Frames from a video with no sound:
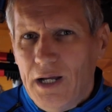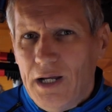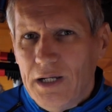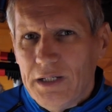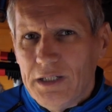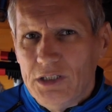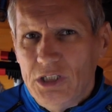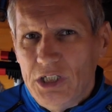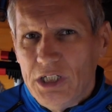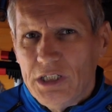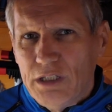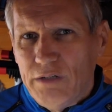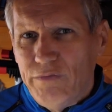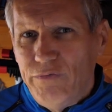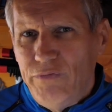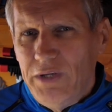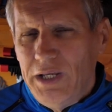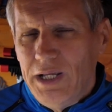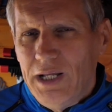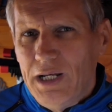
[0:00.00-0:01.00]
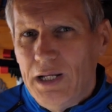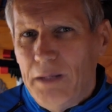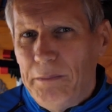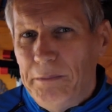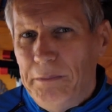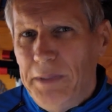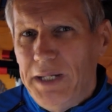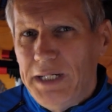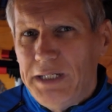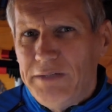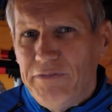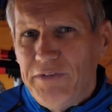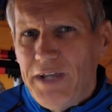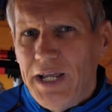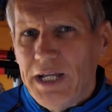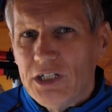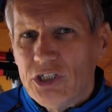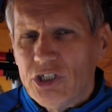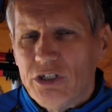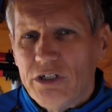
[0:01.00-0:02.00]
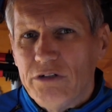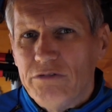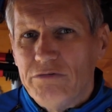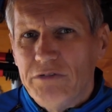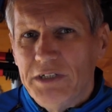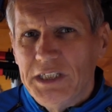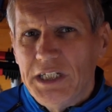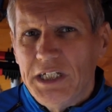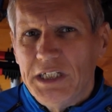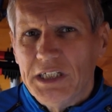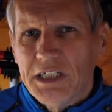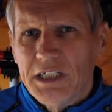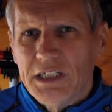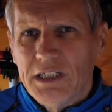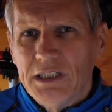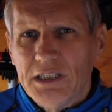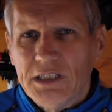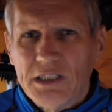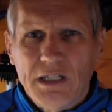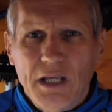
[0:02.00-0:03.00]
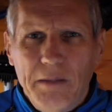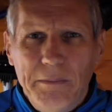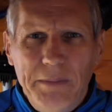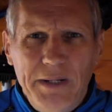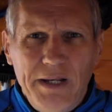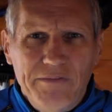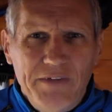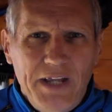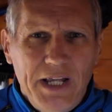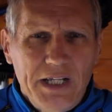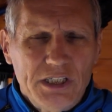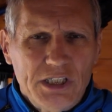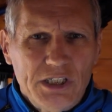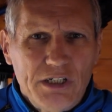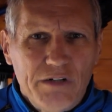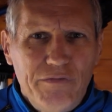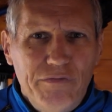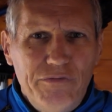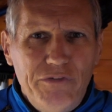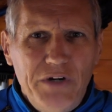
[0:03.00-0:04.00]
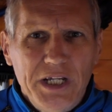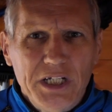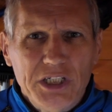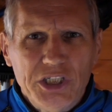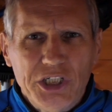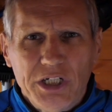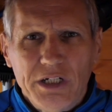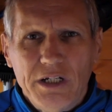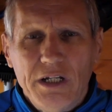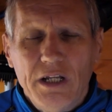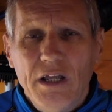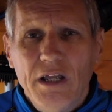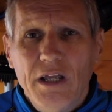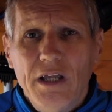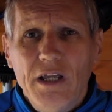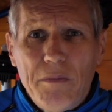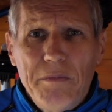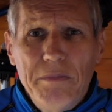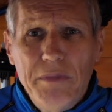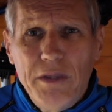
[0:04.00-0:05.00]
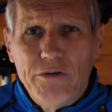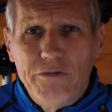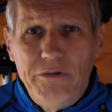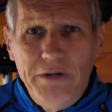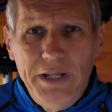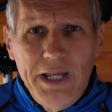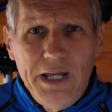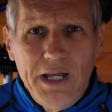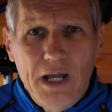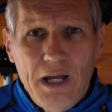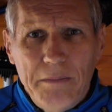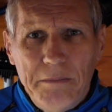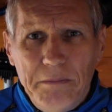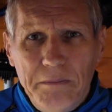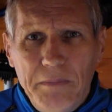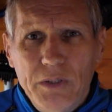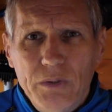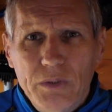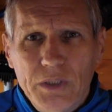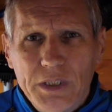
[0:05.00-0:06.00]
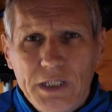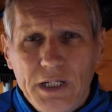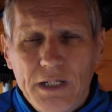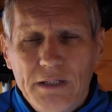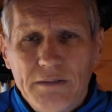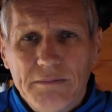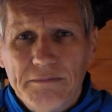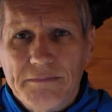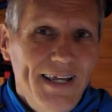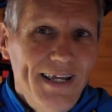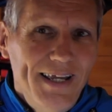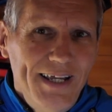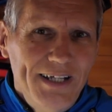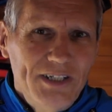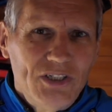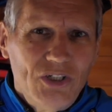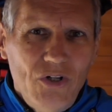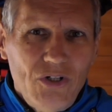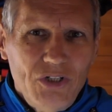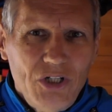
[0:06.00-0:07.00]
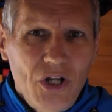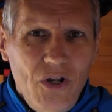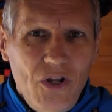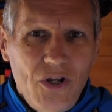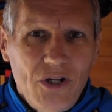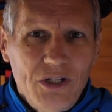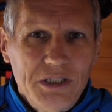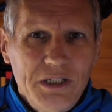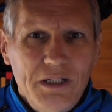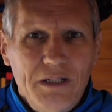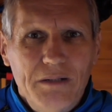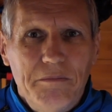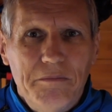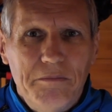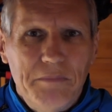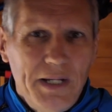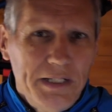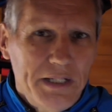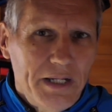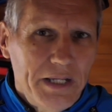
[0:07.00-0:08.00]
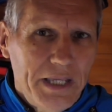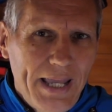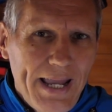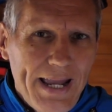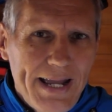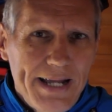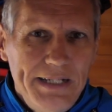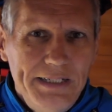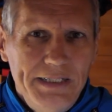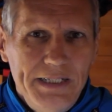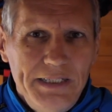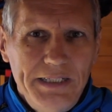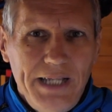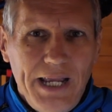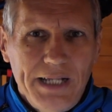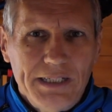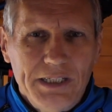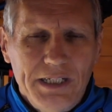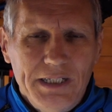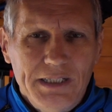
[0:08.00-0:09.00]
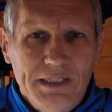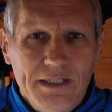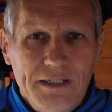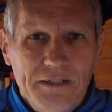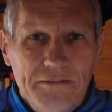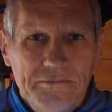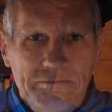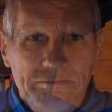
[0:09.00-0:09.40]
I can just feel a bit of extra resistance, a bit of extra friction from the rear hub motor. It's not a lot, but I can detect it.